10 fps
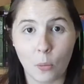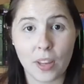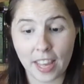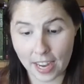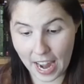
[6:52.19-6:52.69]

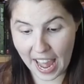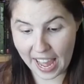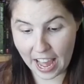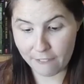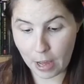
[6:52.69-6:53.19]
We then
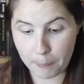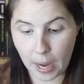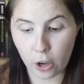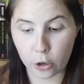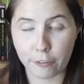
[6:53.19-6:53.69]
have a
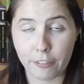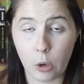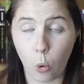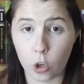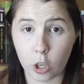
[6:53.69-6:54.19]

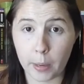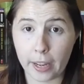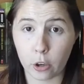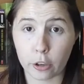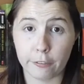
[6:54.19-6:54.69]
biography,
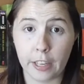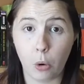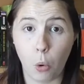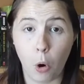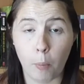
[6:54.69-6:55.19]
autobiography,
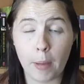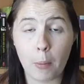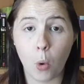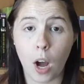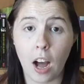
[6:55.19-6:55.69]
or
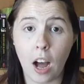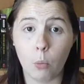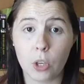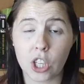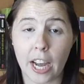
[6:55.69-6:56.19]

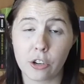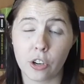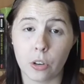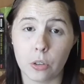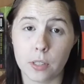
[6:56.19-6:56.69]
memoir, which I
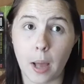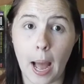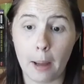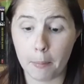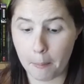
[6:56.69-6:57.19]
chose
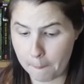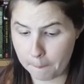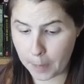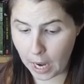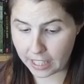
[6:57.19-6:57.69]

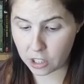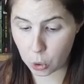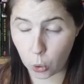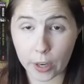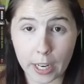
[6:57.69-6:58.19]
My
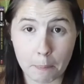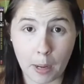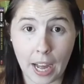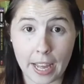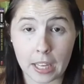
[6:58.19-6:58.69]
Story
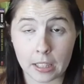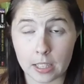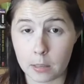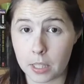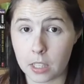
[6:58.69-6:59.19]
by
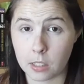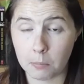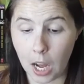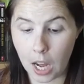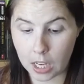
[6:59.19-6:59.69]
Elizabeth
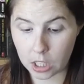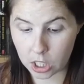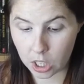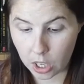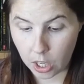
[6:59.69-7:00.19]
Smart.